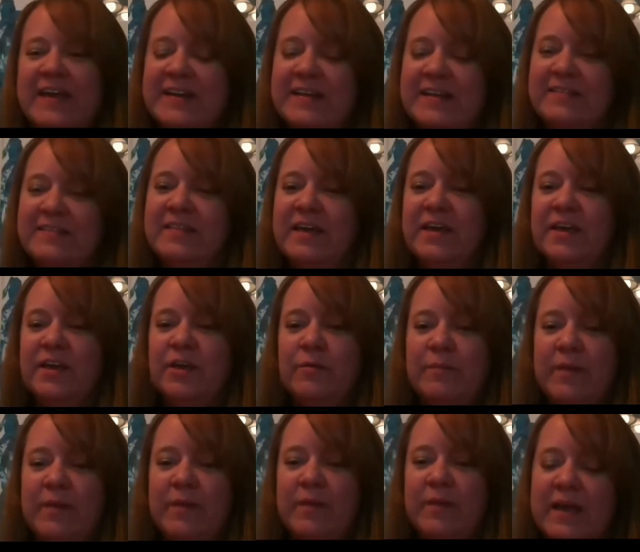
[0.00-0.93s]
and thank you
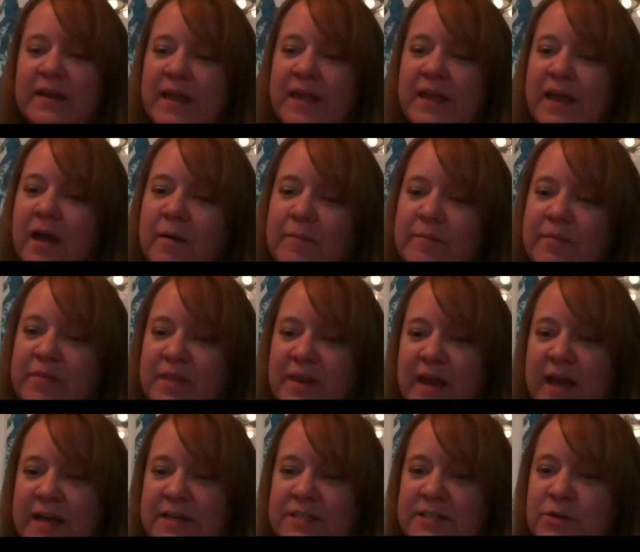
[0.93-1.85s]
mandy um, the
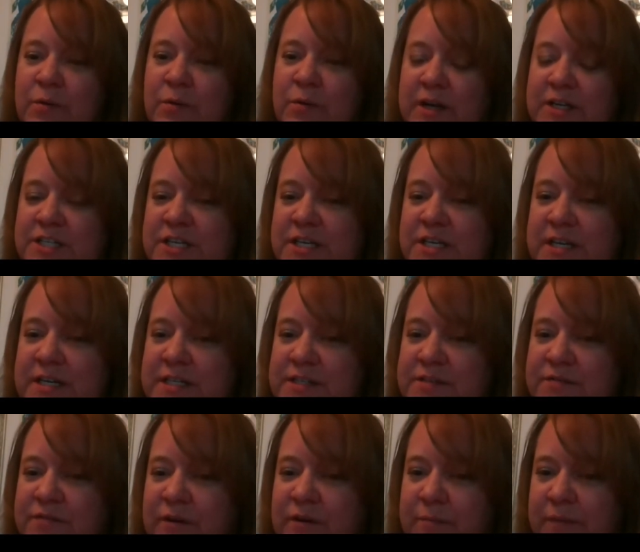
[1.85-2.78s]
next question is
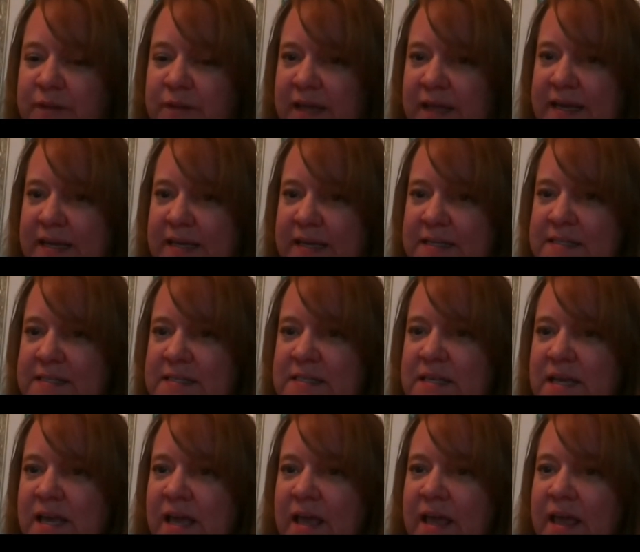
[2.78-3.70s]
from liz
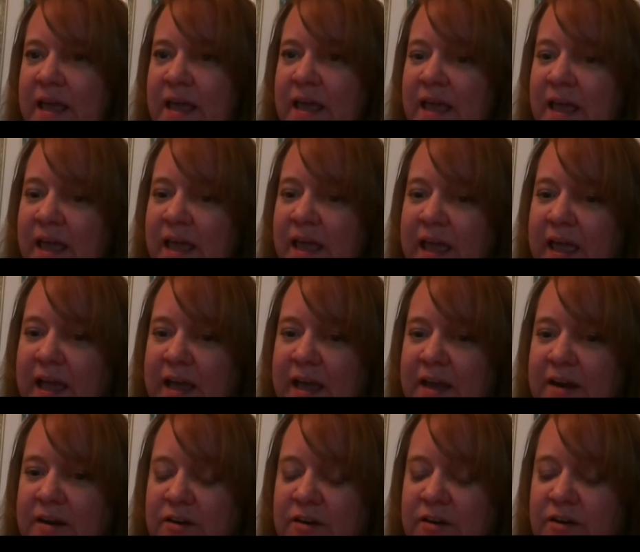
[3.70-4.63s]

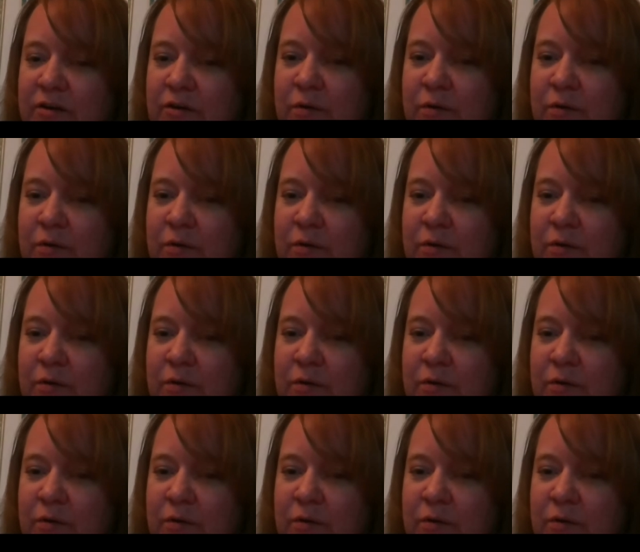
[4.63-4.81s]
and the